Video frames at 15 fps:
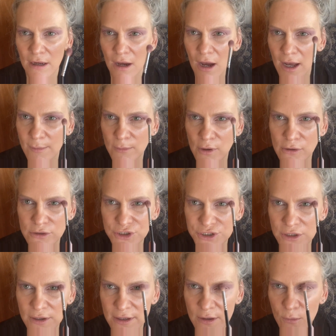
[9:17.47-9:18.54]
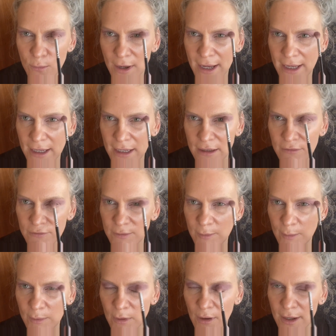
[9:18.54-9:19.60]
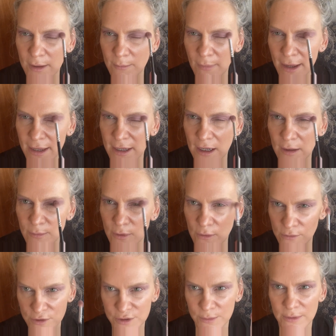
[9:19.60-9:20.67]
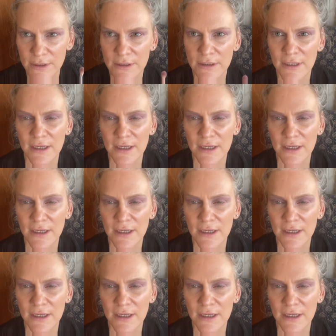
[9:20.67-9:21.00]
I'm not shying away from applying makeup onto it.